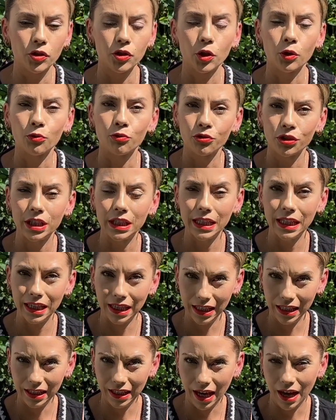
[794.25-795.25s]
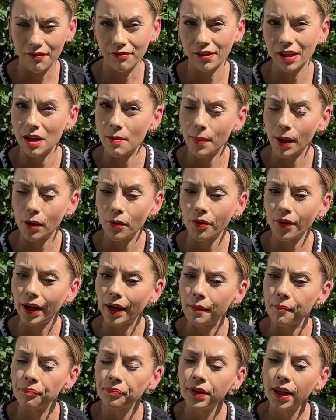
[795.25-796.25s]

so really think carefully about that.